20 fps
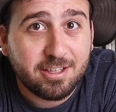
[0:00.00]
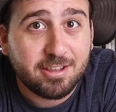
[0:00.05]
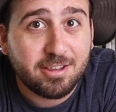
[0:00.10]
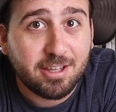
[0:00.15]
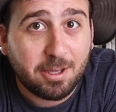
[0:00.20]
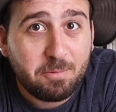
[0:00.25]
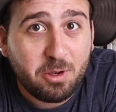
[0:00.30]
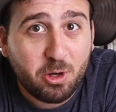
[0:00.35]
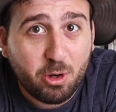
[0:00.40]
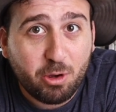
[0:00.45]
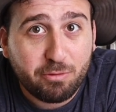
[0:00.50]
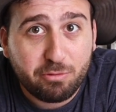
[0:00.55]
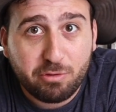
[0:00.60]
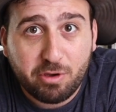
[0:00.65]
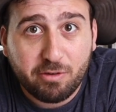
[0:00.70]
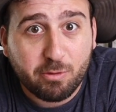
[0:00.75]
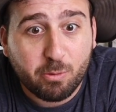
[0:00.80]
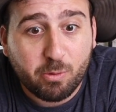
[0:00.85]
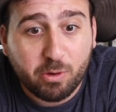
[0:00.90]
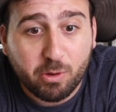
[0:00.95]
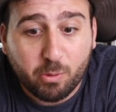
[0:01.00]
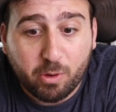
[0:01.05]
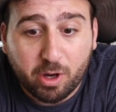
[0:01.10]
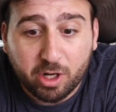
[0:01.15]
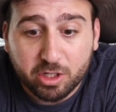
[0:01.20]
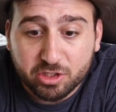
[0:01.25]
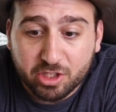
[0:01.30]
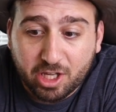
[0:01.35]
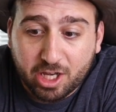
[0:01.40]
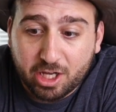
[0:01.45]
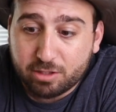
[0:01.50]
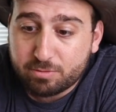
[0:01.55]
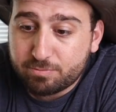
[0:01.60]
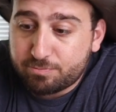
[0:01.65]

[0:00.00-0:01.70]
Let me know if you ever want to watch that.